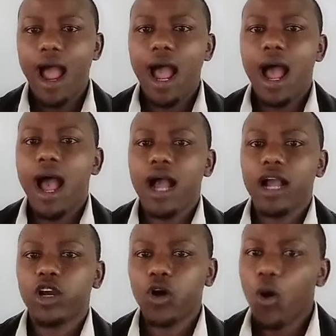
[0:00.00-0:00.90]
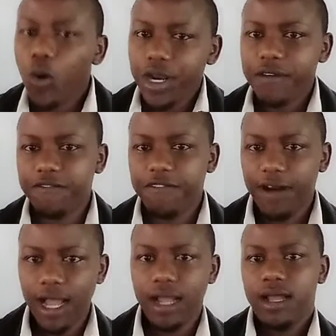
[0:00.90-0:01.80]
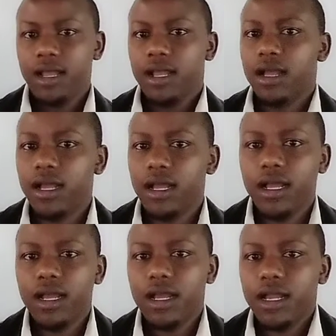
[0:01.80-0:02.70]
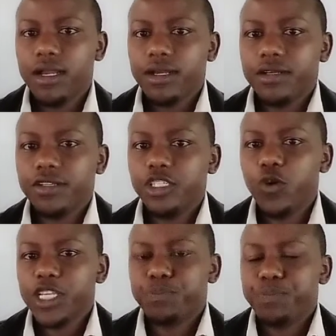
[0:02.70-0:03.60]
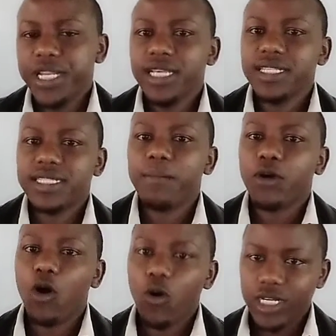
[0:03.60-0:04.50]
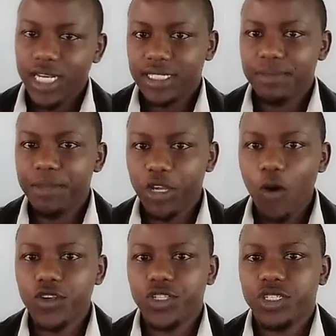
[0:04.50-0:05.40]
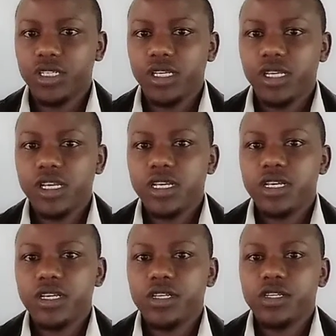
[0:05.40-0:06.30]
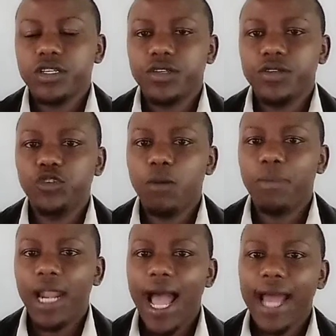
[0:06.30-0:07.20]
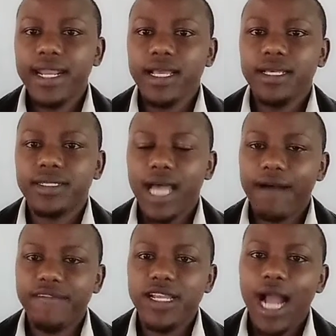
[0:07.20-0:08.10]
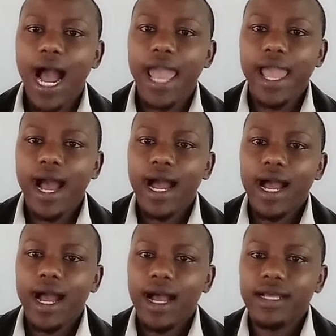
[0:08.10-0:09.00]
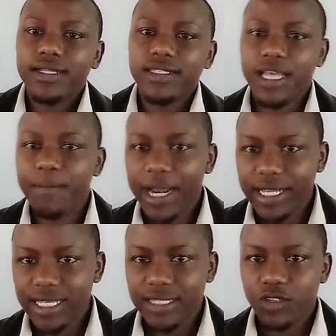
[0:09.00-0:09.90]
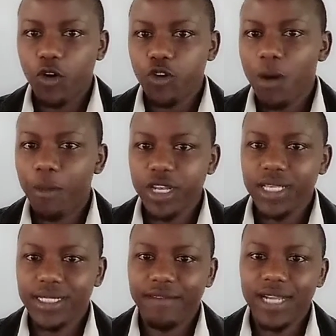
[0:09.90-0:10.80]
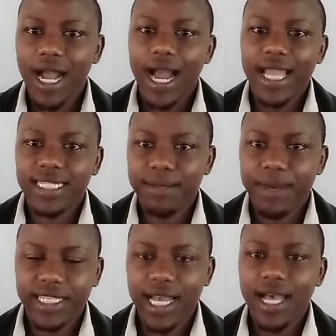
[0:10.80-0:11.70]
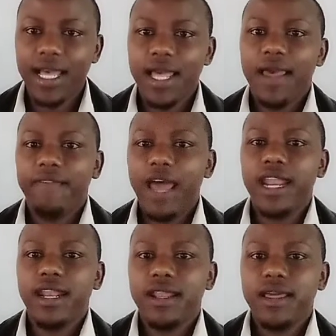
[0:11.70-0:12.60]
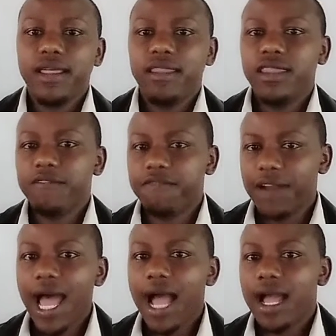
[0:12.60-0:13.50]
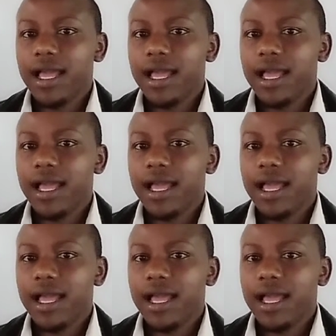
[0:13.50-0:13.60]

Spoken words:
a cold floor, you experience some coldness because your blood is having higher temperatures, or your body is having a higher temperature than the floor.